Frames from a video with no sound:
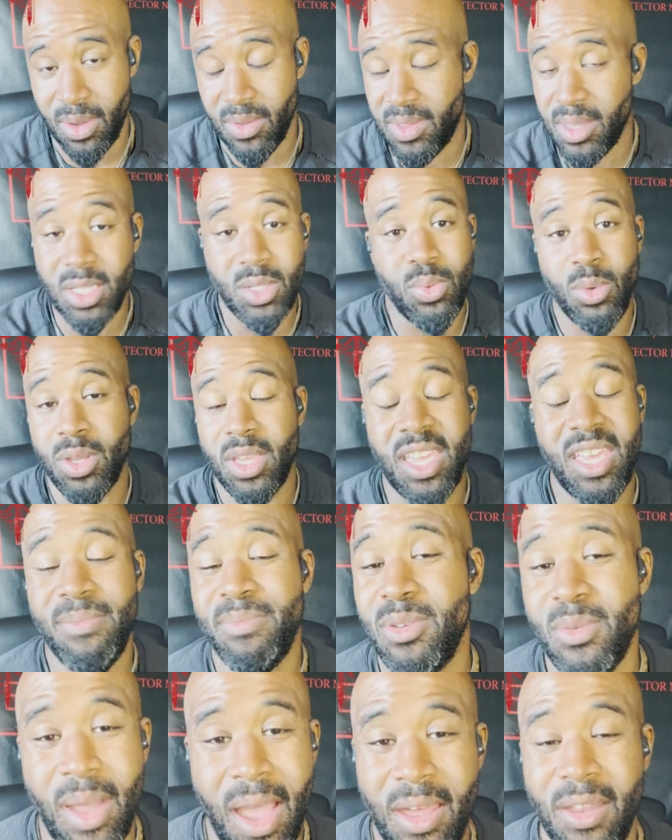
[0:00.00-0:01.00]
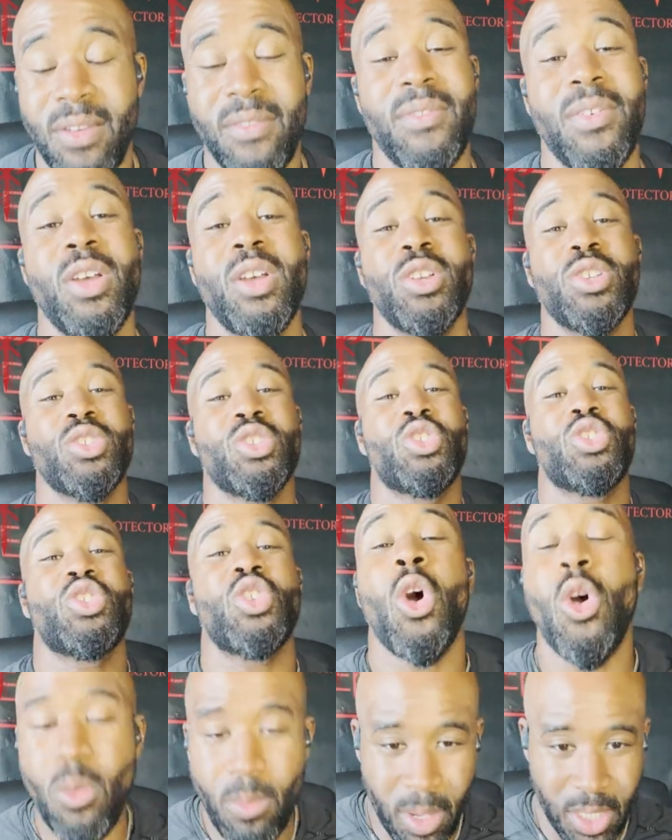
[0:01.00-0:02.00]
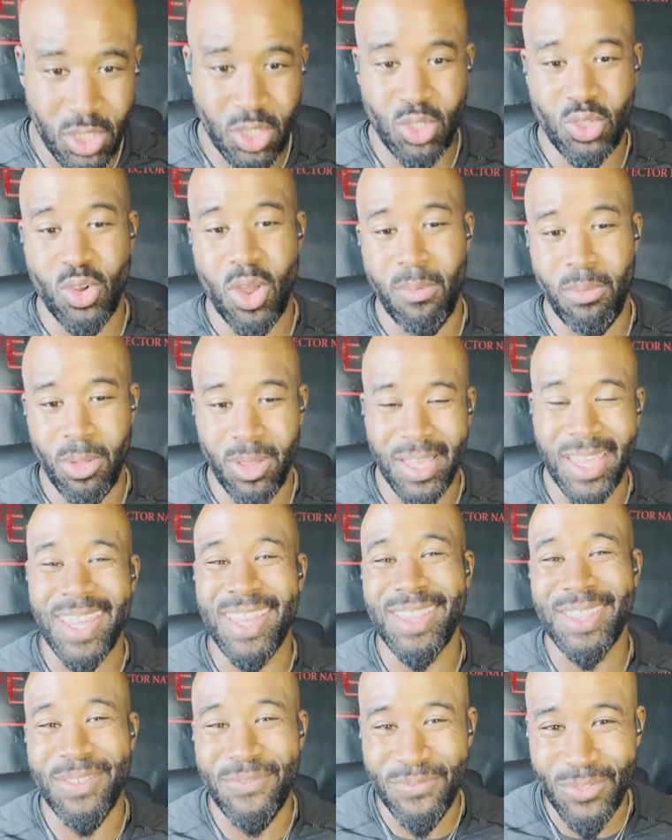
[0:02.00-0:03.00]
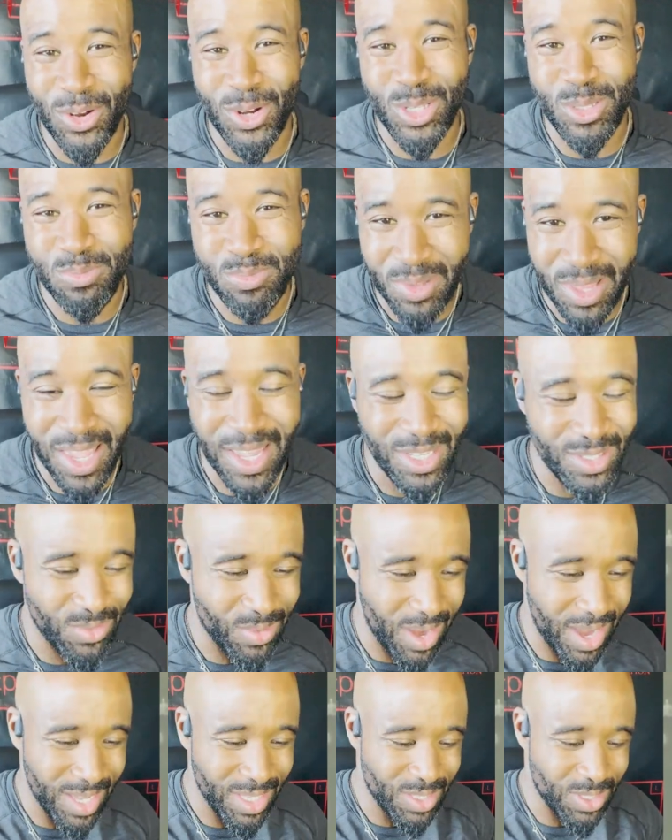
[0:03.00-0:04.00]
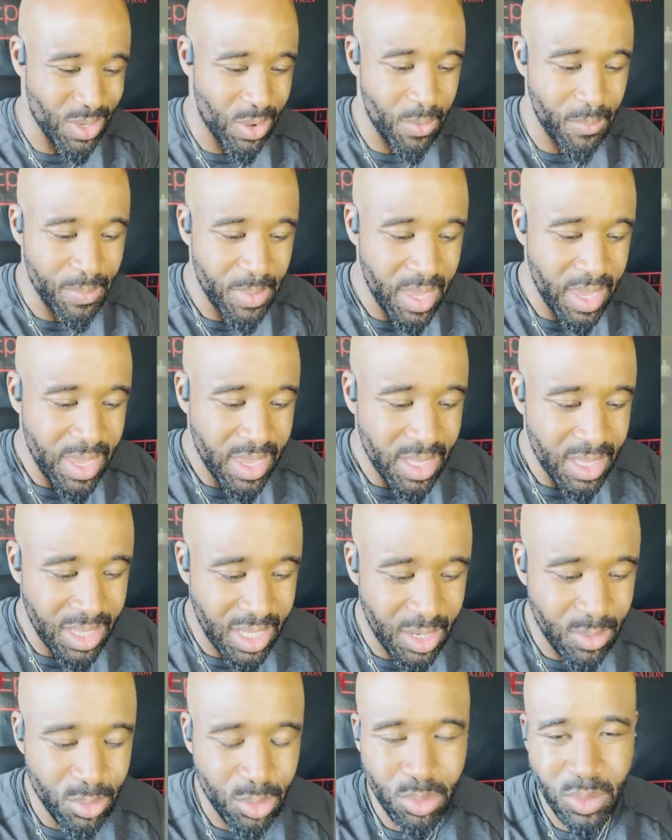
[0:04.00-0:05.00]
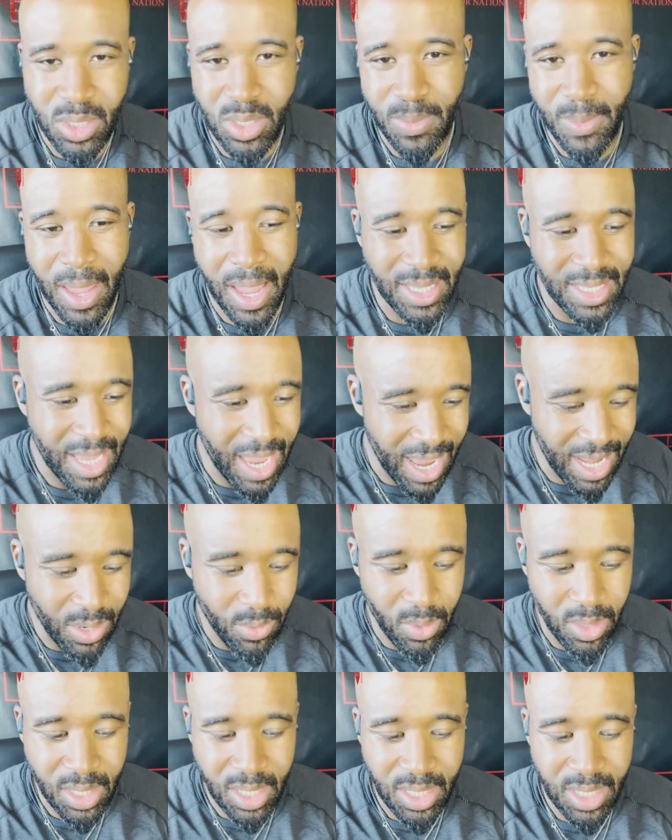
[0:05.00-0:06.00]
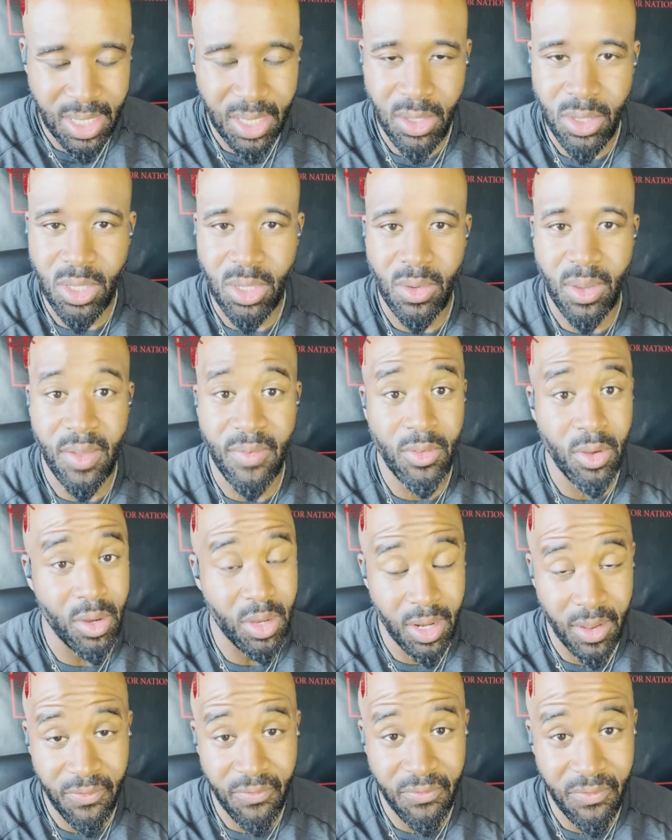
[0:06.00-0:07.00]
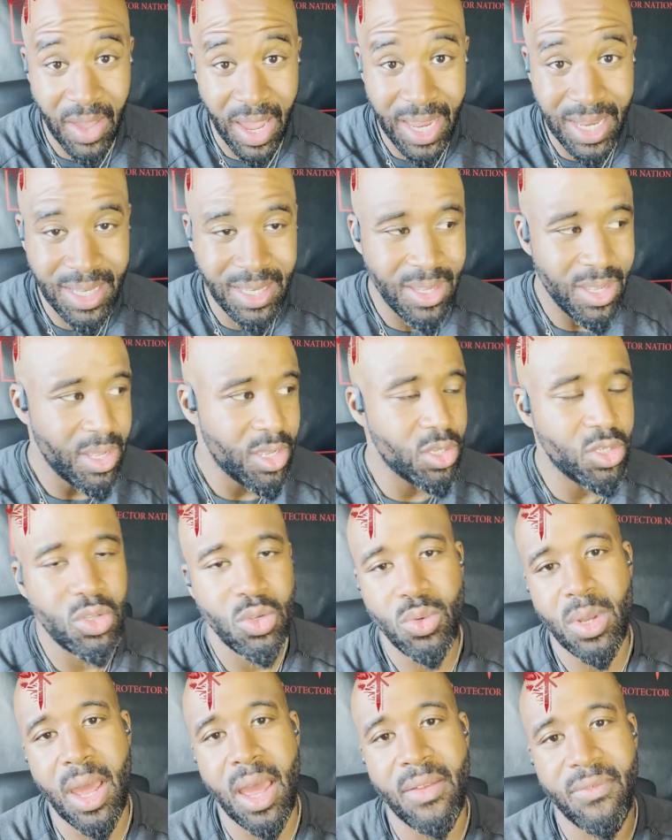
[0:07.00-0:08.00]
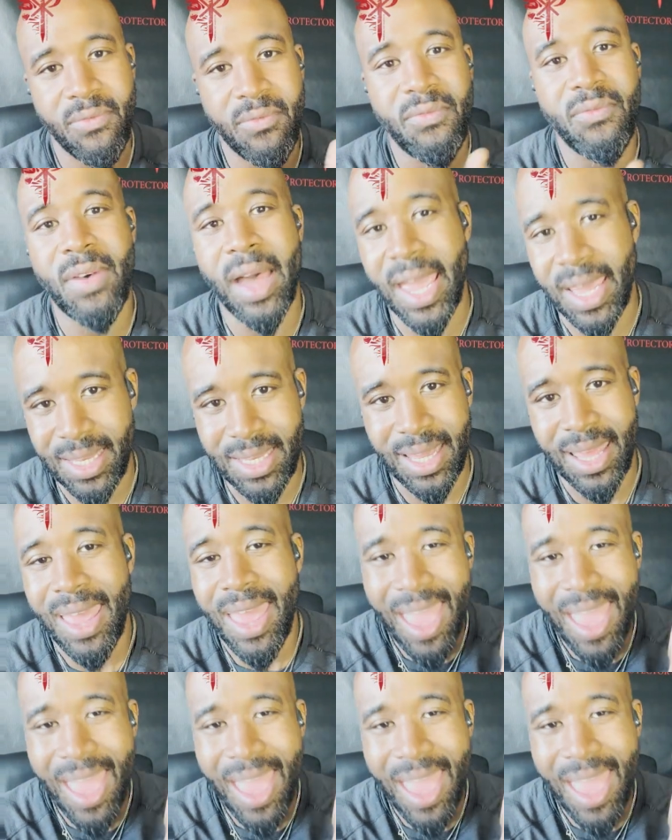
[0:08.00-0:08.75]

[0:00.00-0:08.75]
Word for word: This will keep you out of so much trouble in the first place, right? So lead with respect. Anyone can kill you. If you're gonna fight, do not fight.